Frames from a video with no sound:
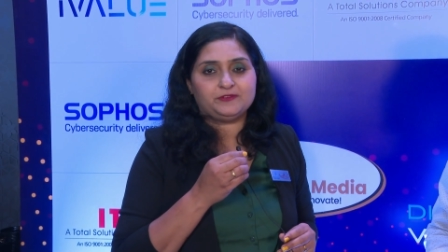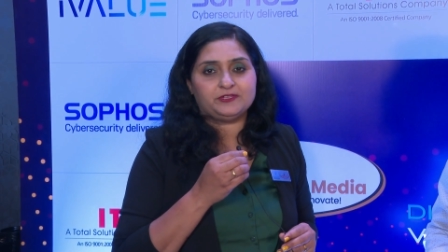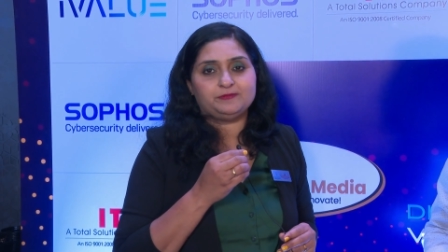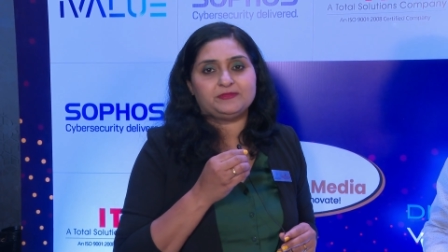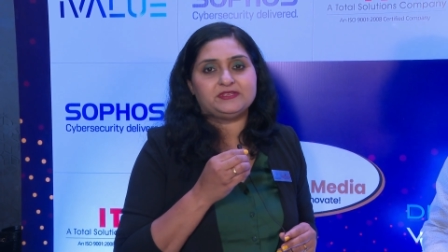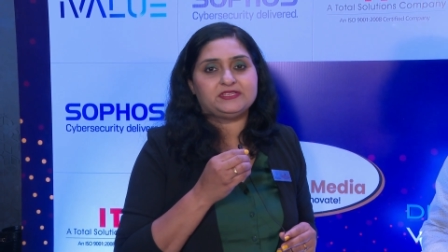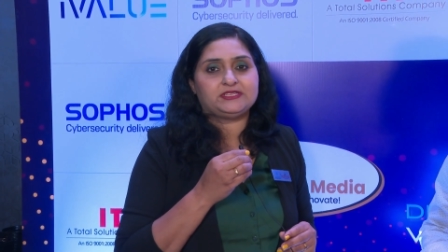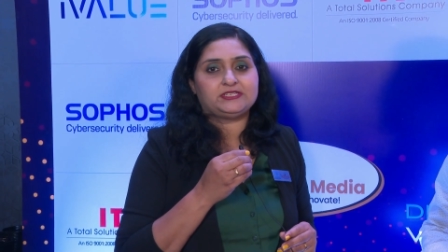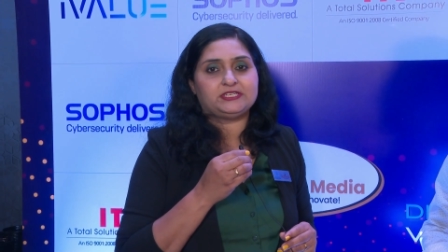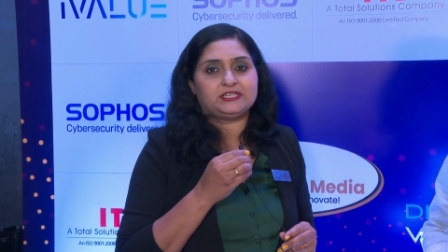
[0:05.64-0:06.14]
with
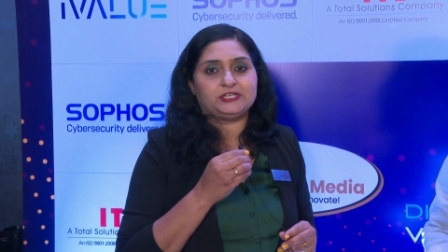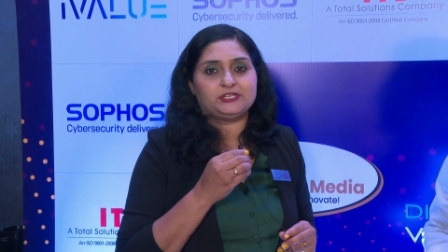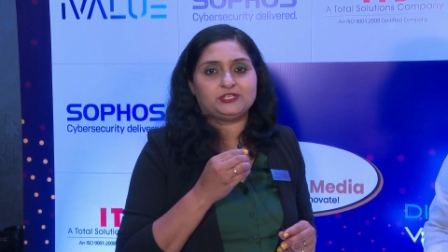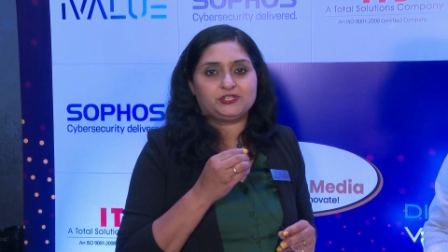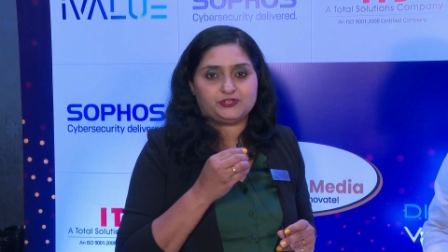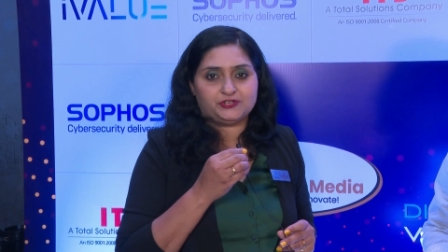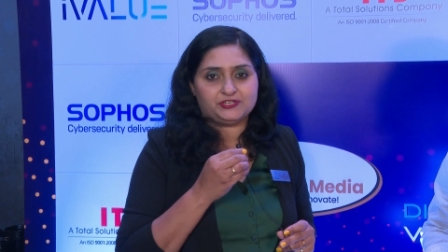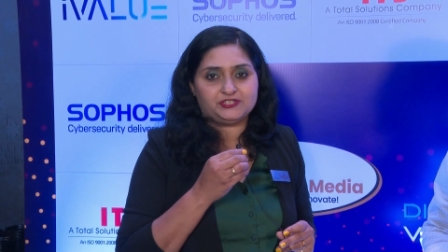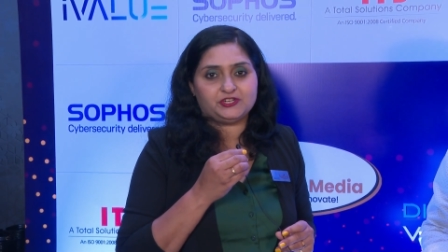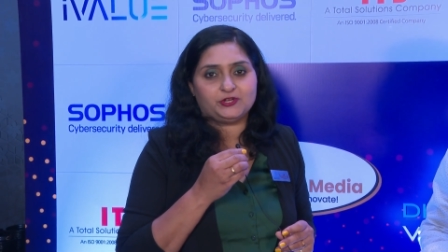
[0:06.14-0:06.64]
Mr.
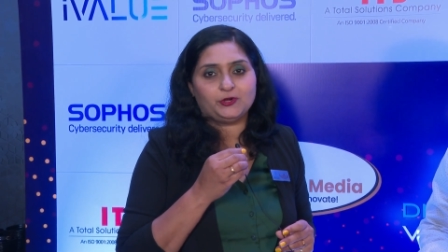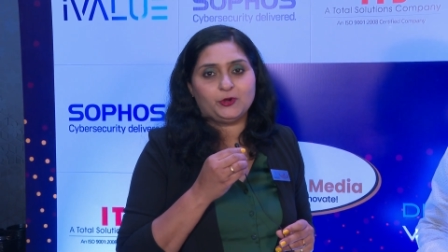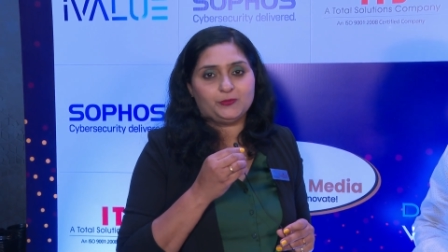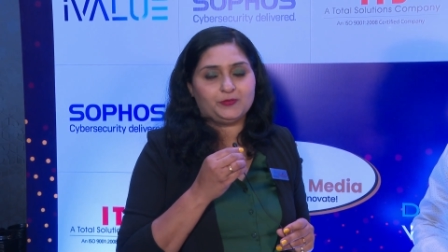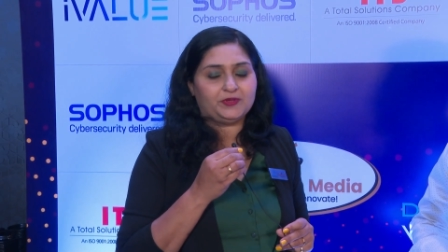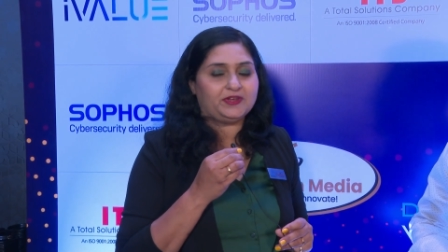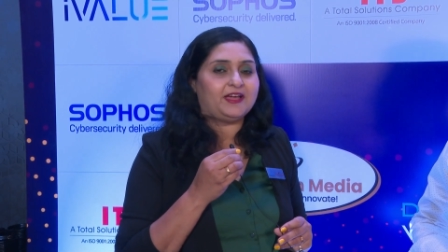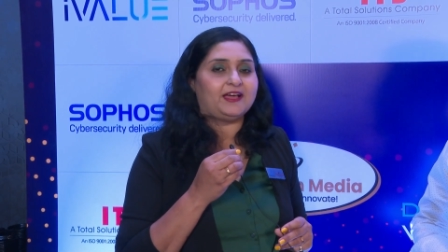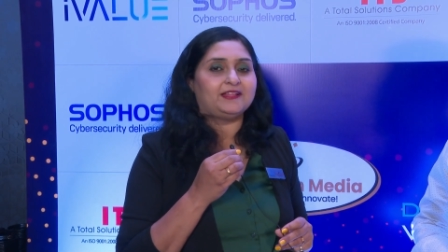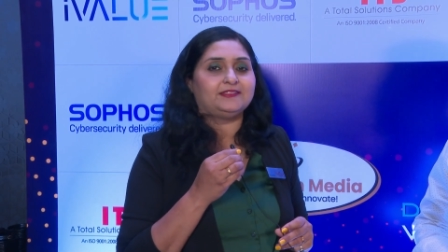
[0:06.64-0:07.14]
Sreeji
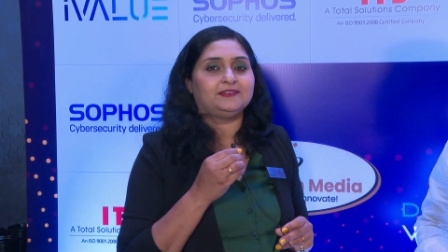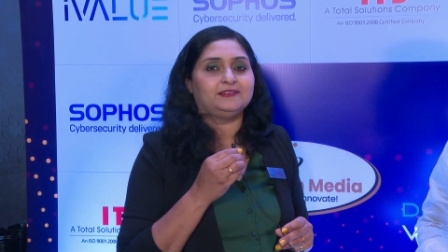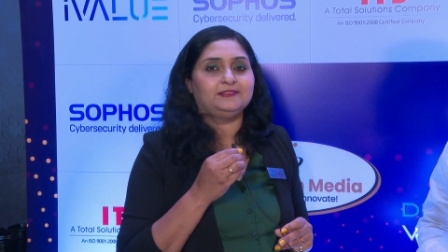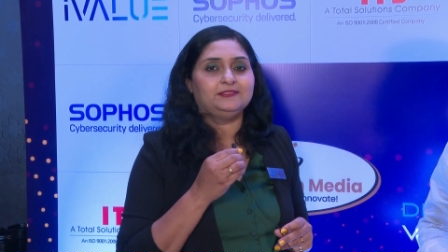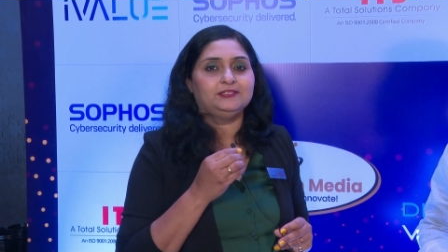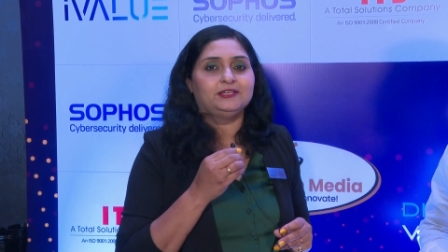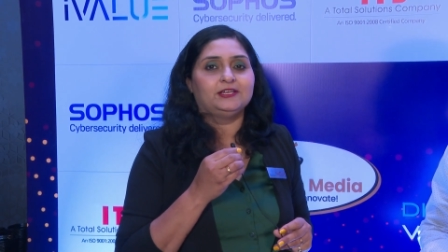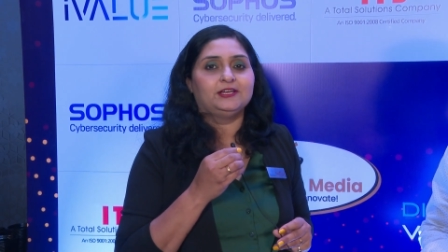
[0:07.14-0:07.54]
Gopinathan,